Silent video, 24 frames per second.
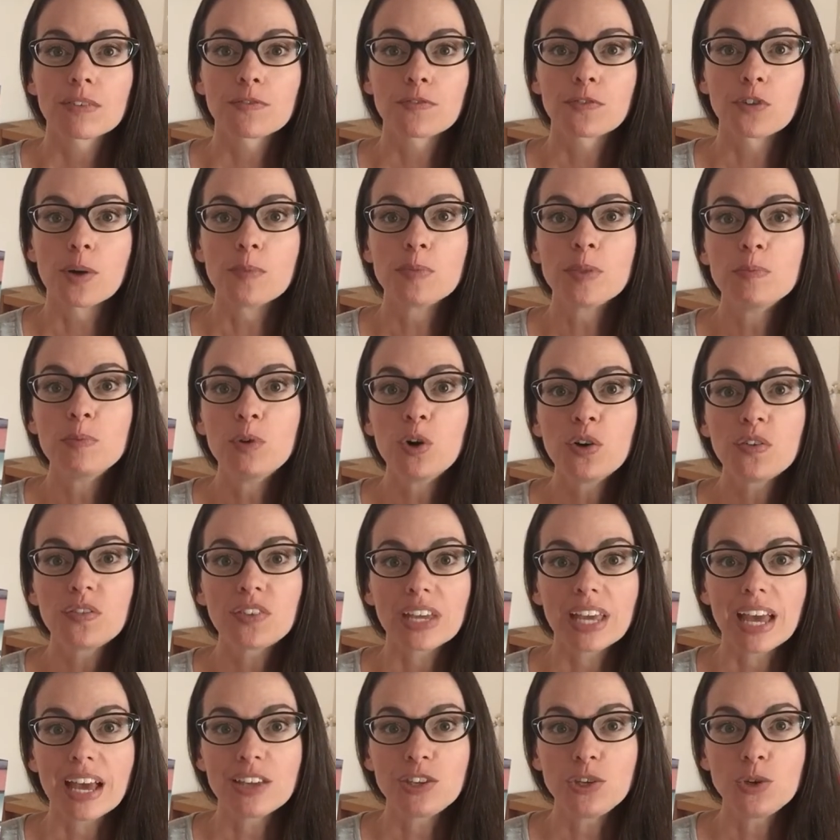from the
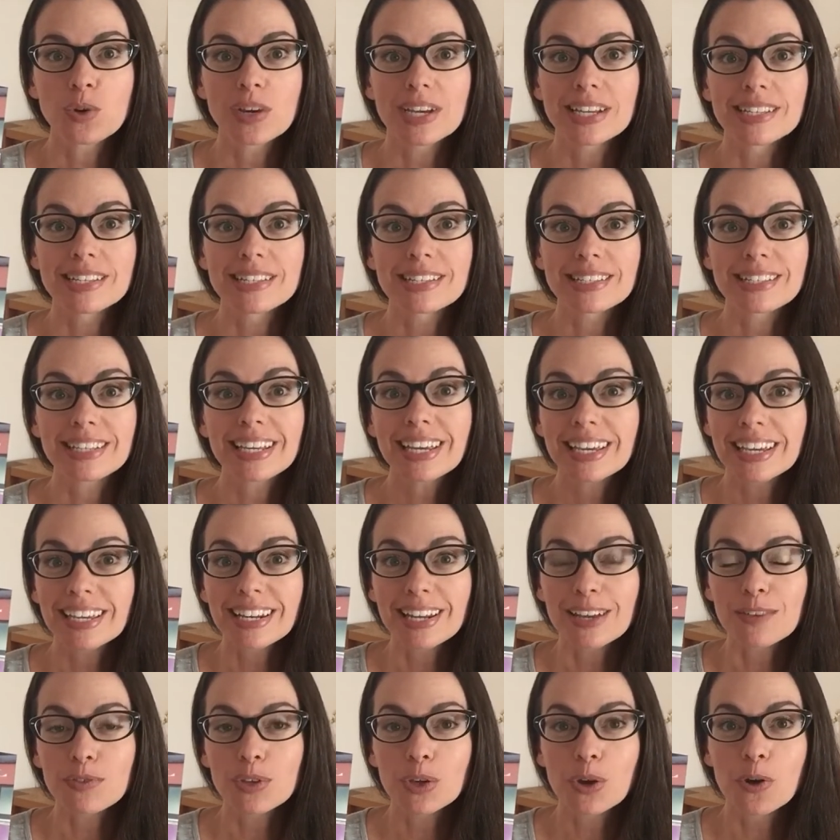movie and you can see
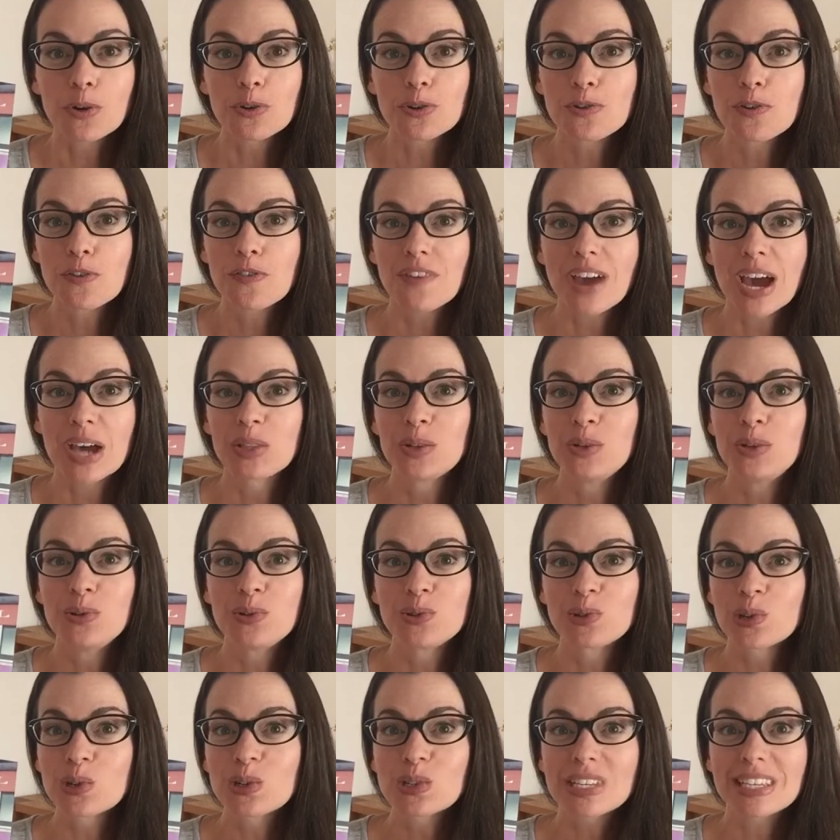it if you go to Newfoundland,
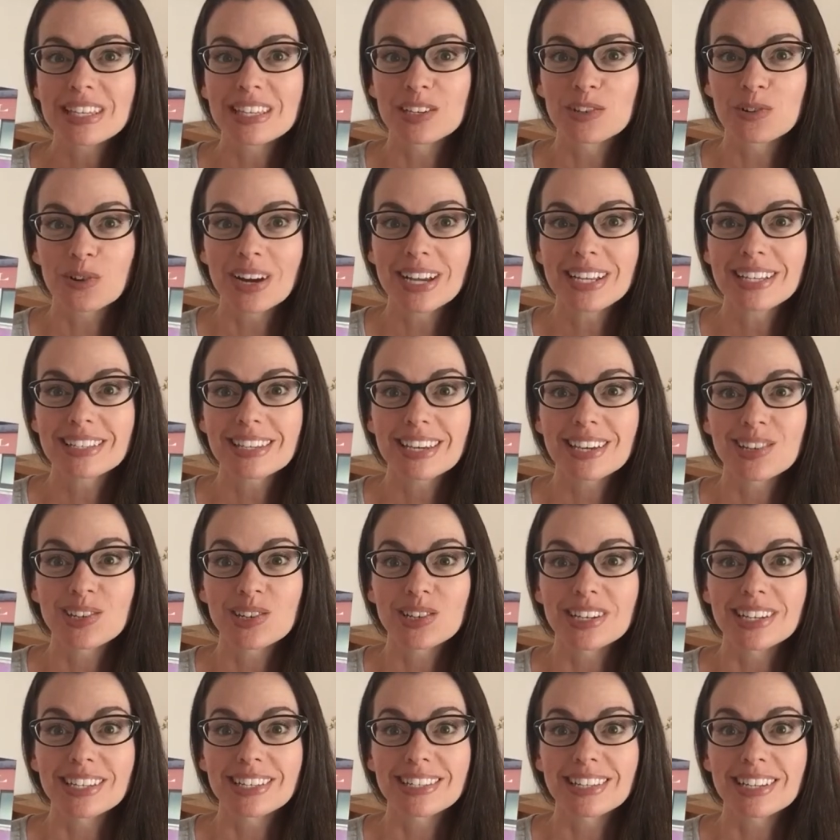New Jersey, the train
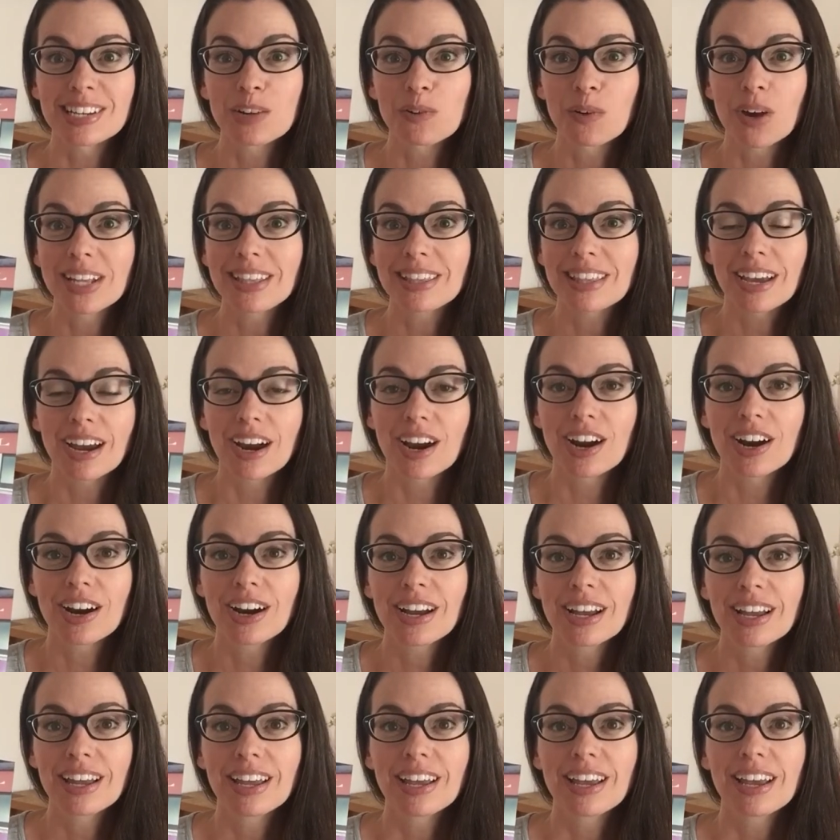station, it's sitting right
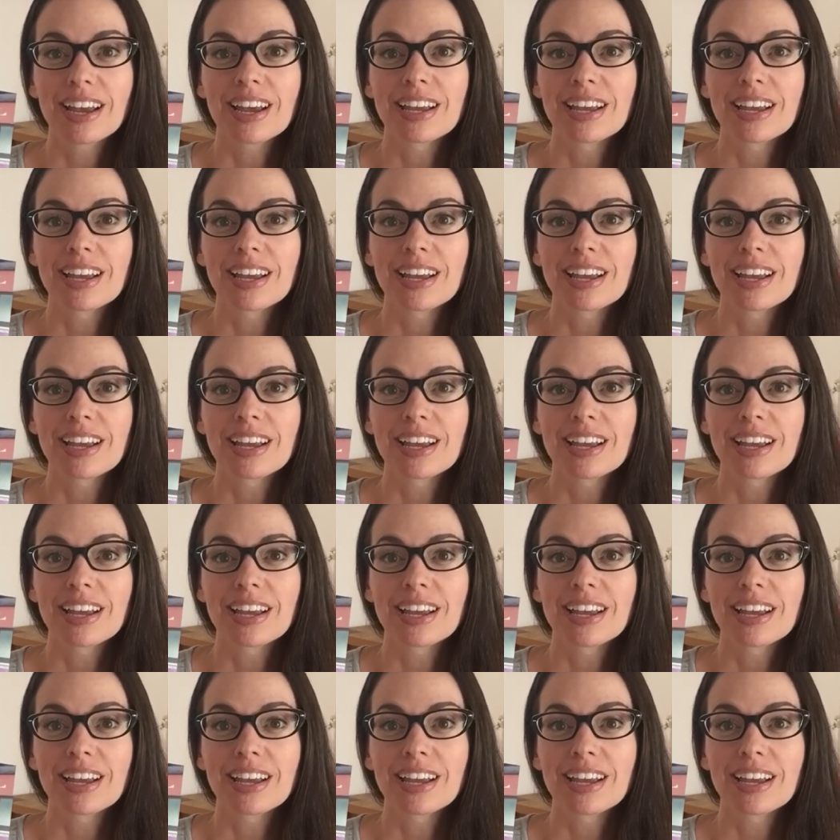there.